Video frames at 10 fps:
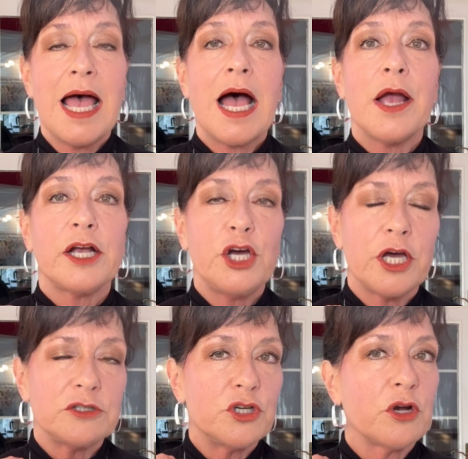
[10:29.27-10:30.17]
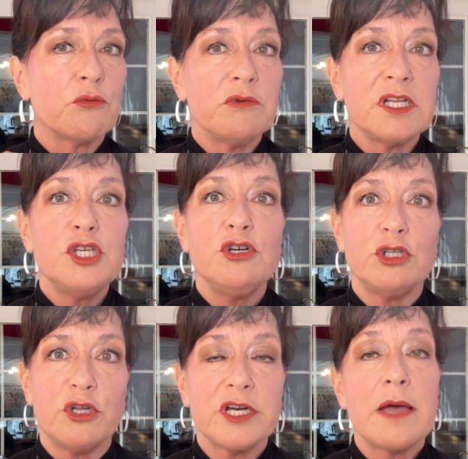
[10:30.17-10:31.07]
I took a really good
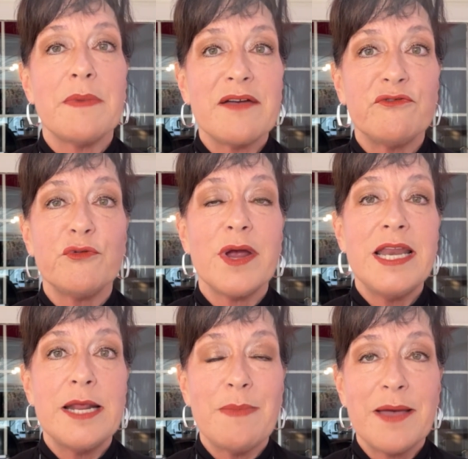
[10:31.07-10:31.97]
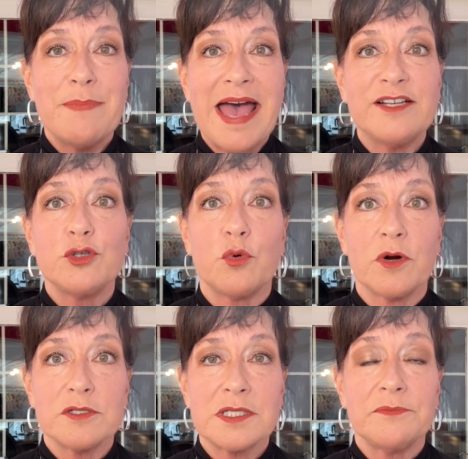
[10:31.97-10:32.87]
look at my front and my back
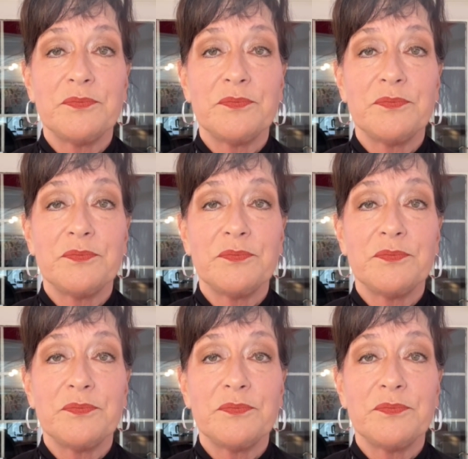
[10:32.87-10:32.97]
doors,